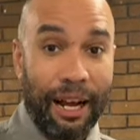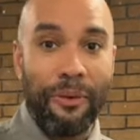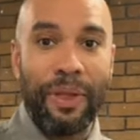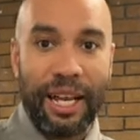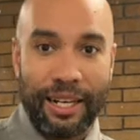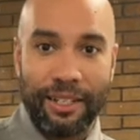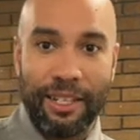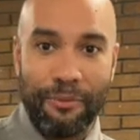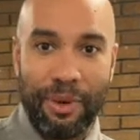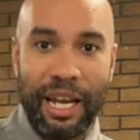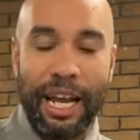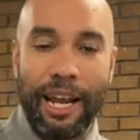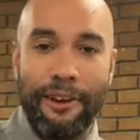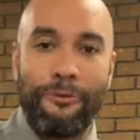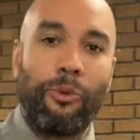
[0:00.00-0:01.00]
they actually
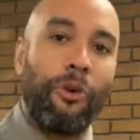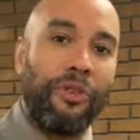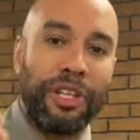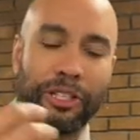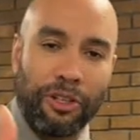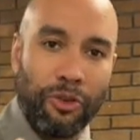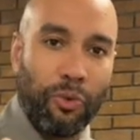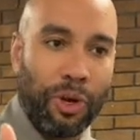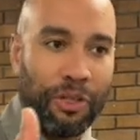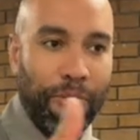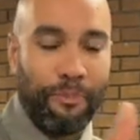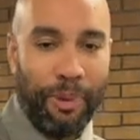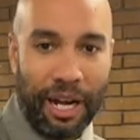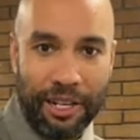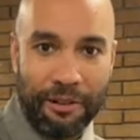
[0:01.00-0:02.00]
behave, what they do when they
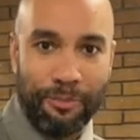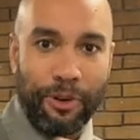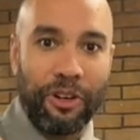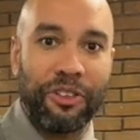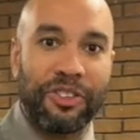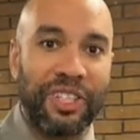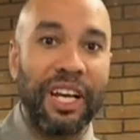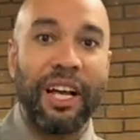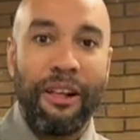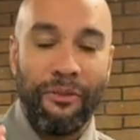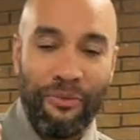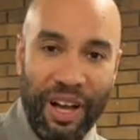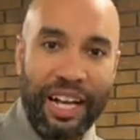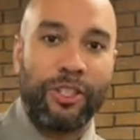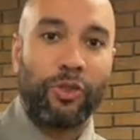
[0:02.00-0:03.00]
buy your product,
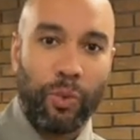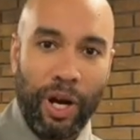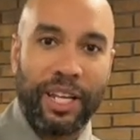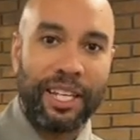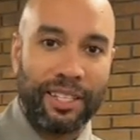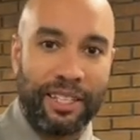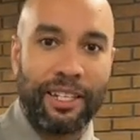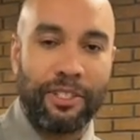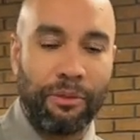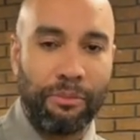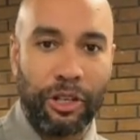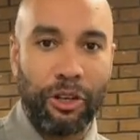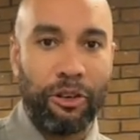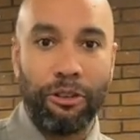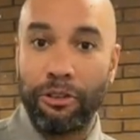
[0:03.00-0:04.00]
that's where you see
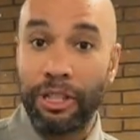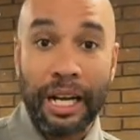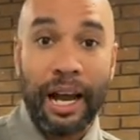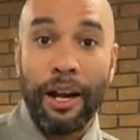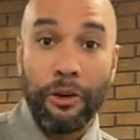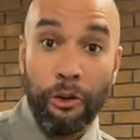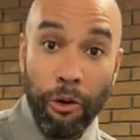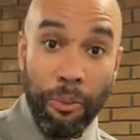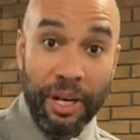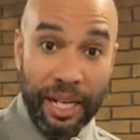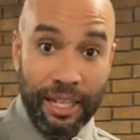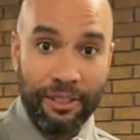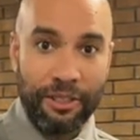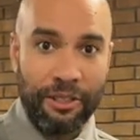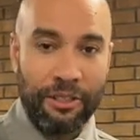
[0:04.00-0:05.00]
some gold. Nobody
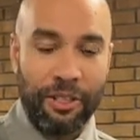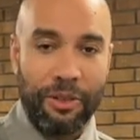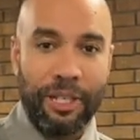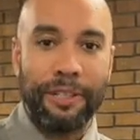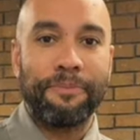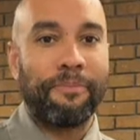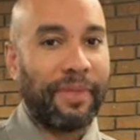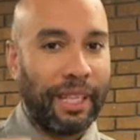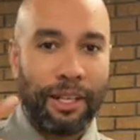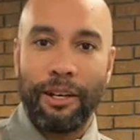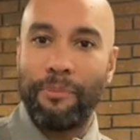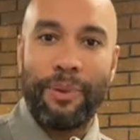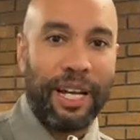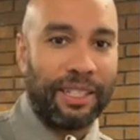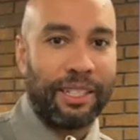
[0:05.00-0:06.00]
else is doing it.
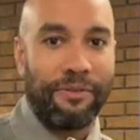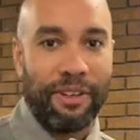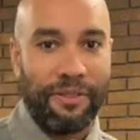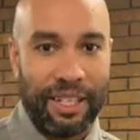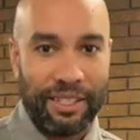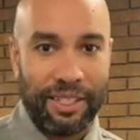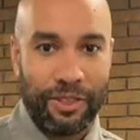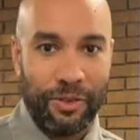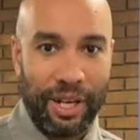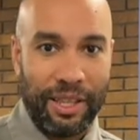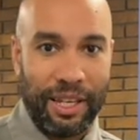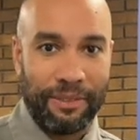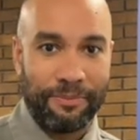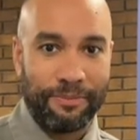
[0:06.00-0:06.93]
Competitive advantage right there.